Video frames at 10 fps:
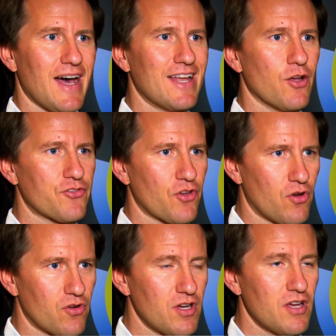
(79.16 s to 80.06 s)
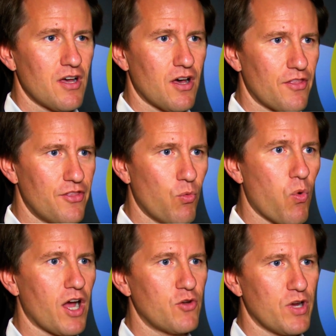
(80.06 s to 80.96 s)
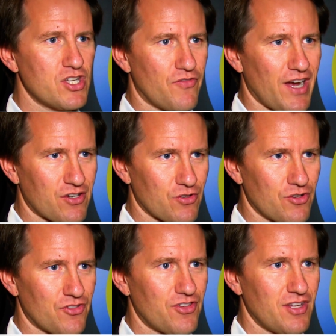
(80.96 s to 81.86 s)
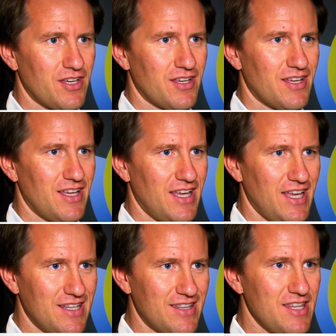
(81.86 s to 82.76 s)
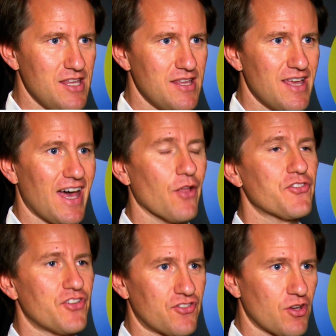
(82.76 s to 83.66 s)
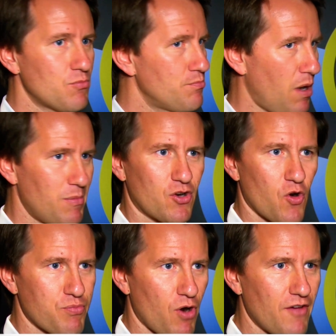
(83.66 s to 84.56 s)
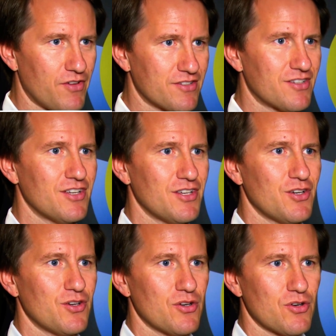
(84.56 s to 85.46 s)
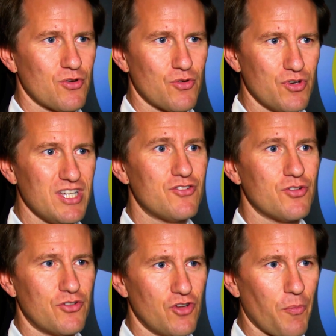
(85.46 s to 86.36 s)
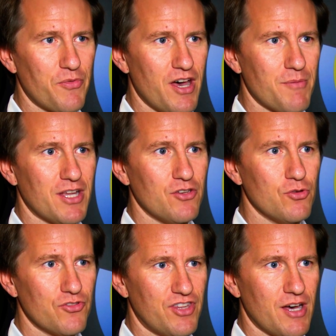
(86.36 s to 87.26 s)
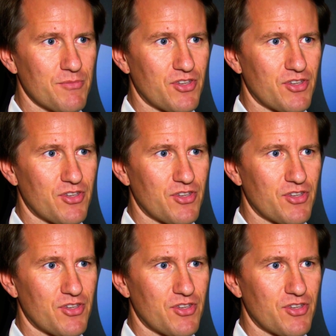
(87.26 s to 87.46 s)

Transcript: and also the wide range of actors in the health system, public or private, who need to adopt them and use them